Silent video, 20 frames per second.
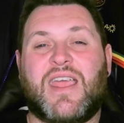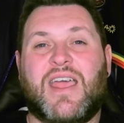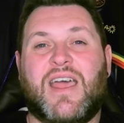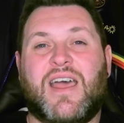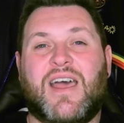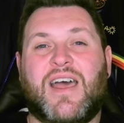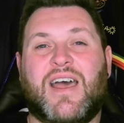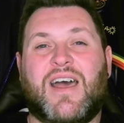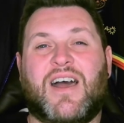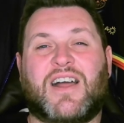
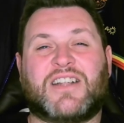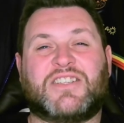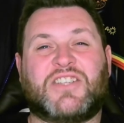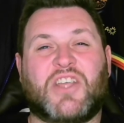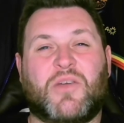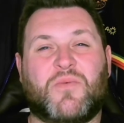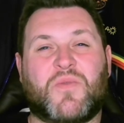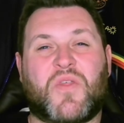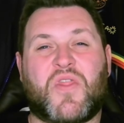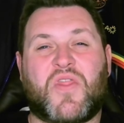I
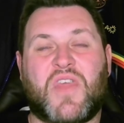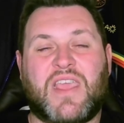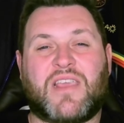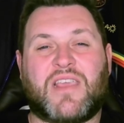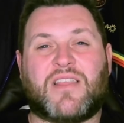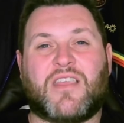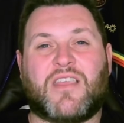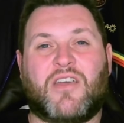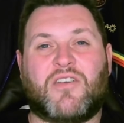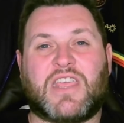don't
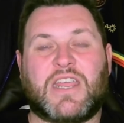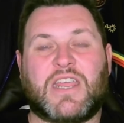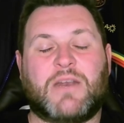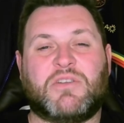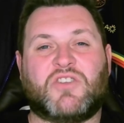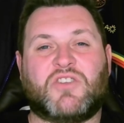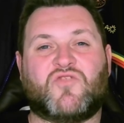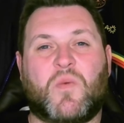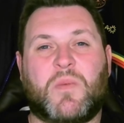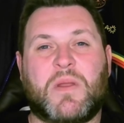think, though, they're going to
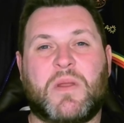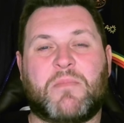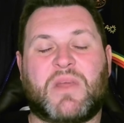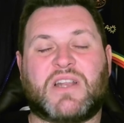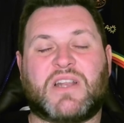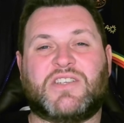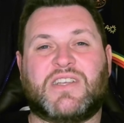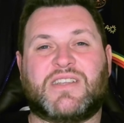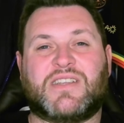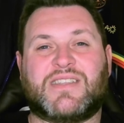be troubling
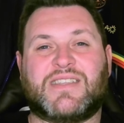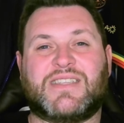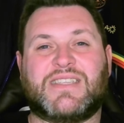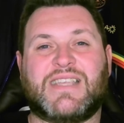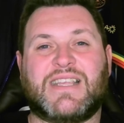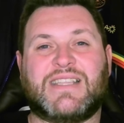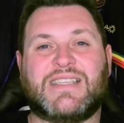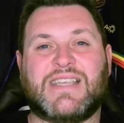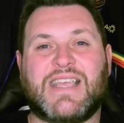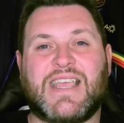Manchester
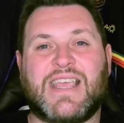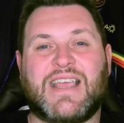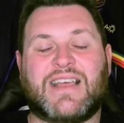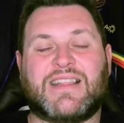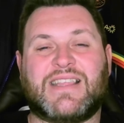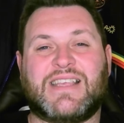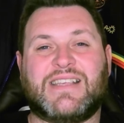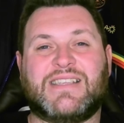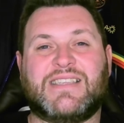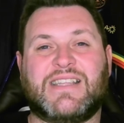City. I
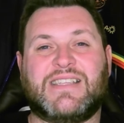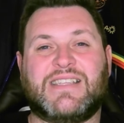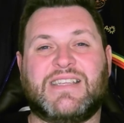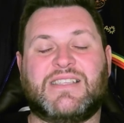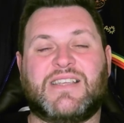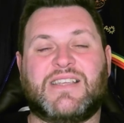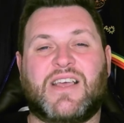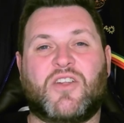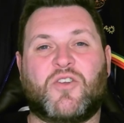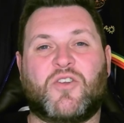think
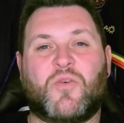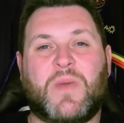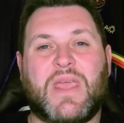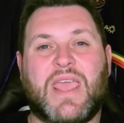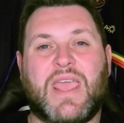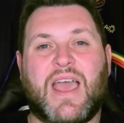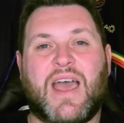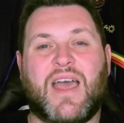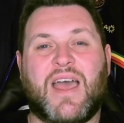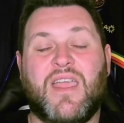City turn up
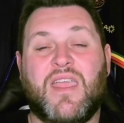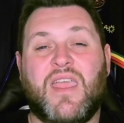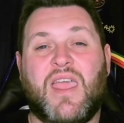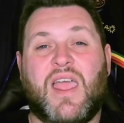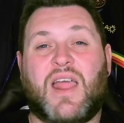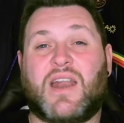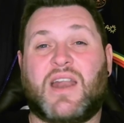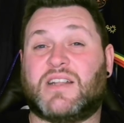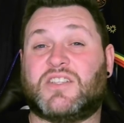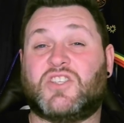here.
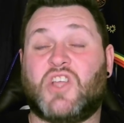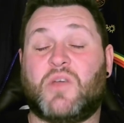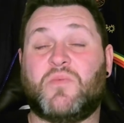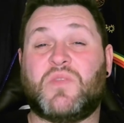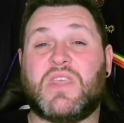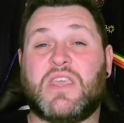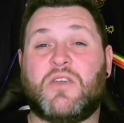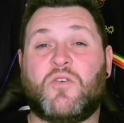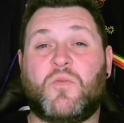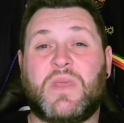And I
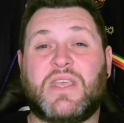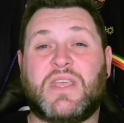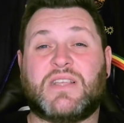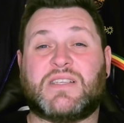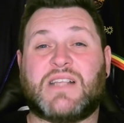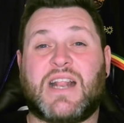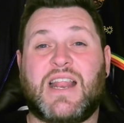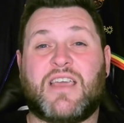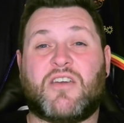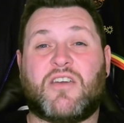don't think it'll be
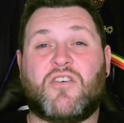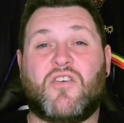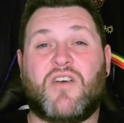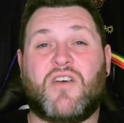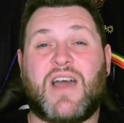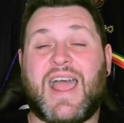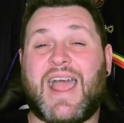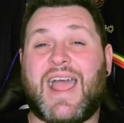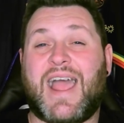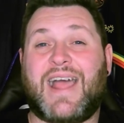as
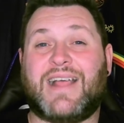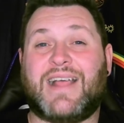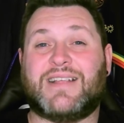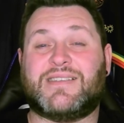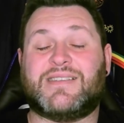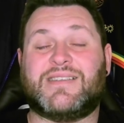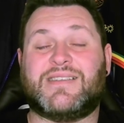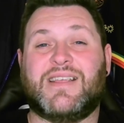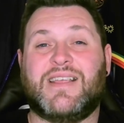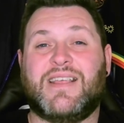clear-cut
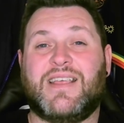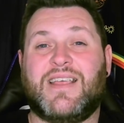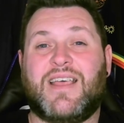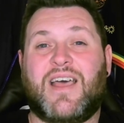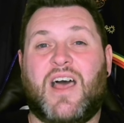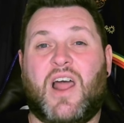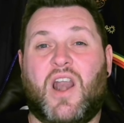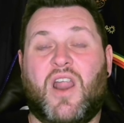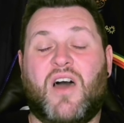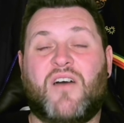as
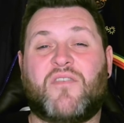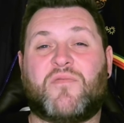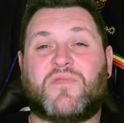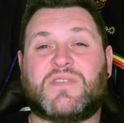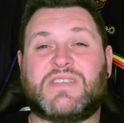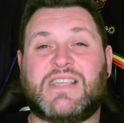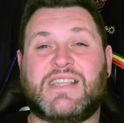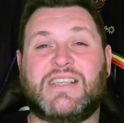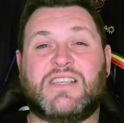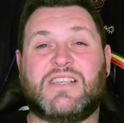a lot of
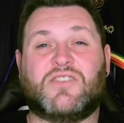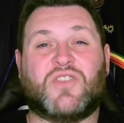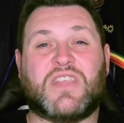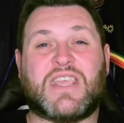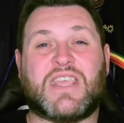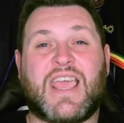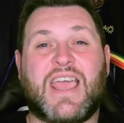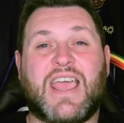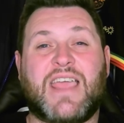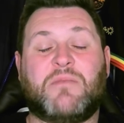City's
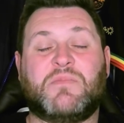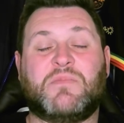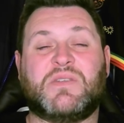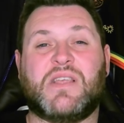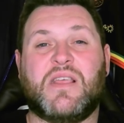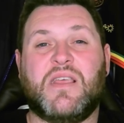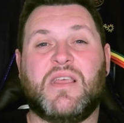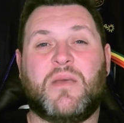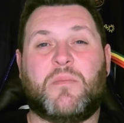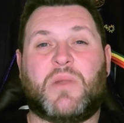other
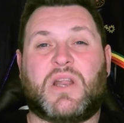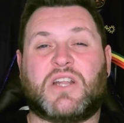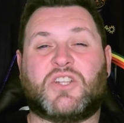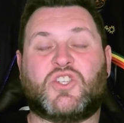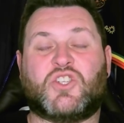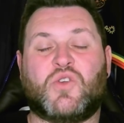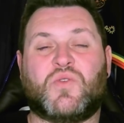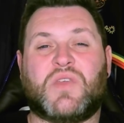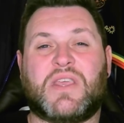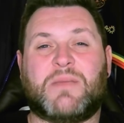games, but I
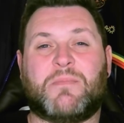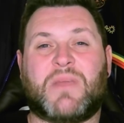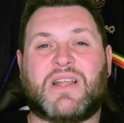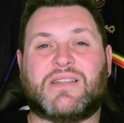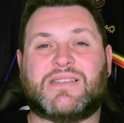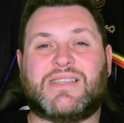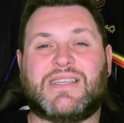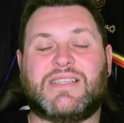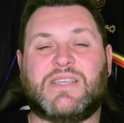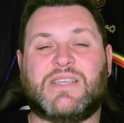do think
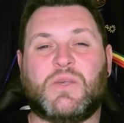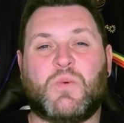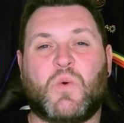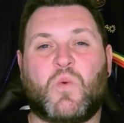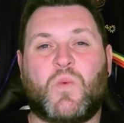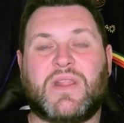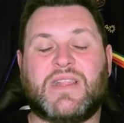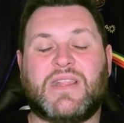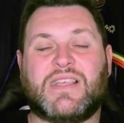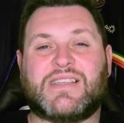Man City
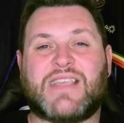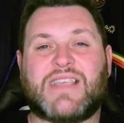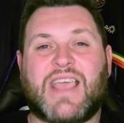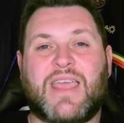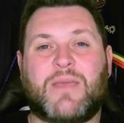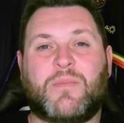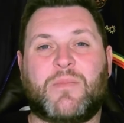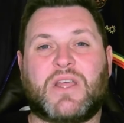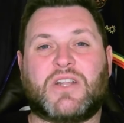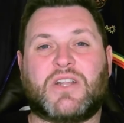will win this
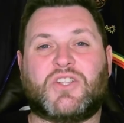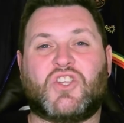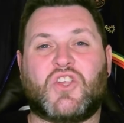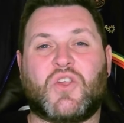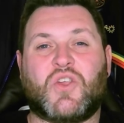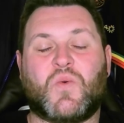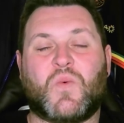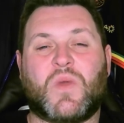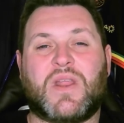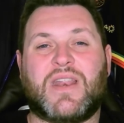game
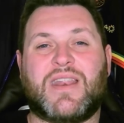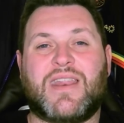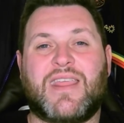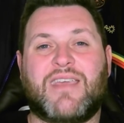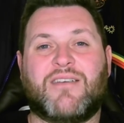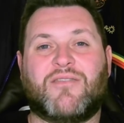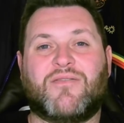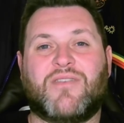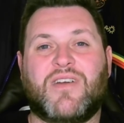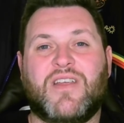
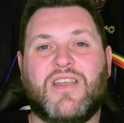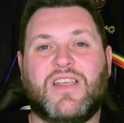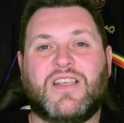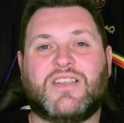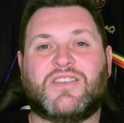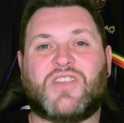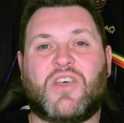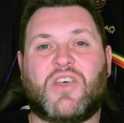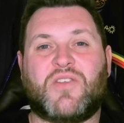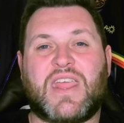2-0.
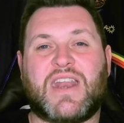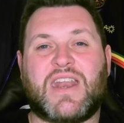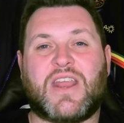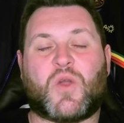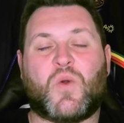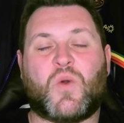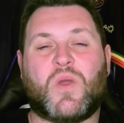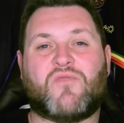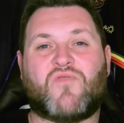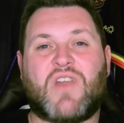So then,
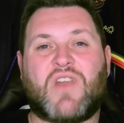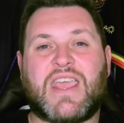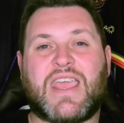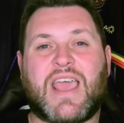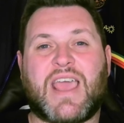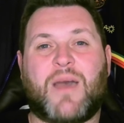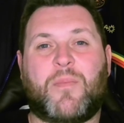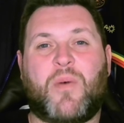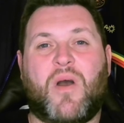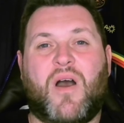a quick
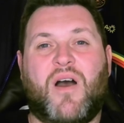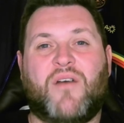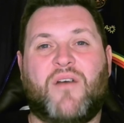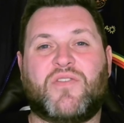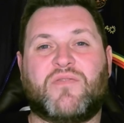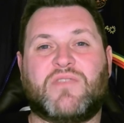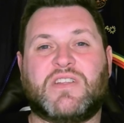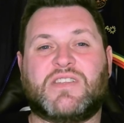recap of the